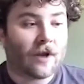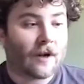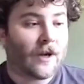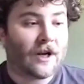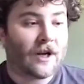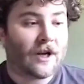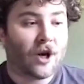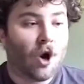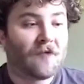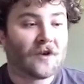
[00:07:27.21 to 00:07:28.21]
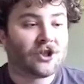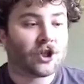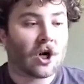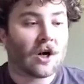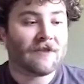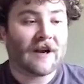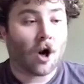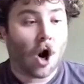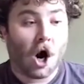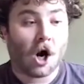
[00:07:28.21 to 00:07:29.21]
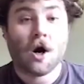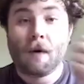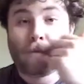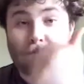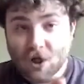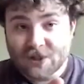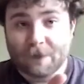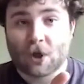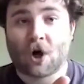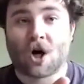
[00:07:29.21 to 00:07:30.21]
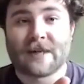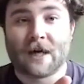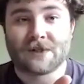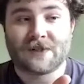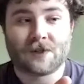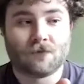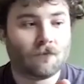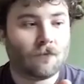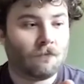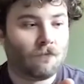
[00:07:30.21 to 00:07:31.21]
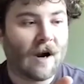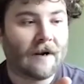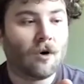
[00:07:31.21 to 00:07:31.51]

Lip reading: like, we know for sure there are multiple cartels, right?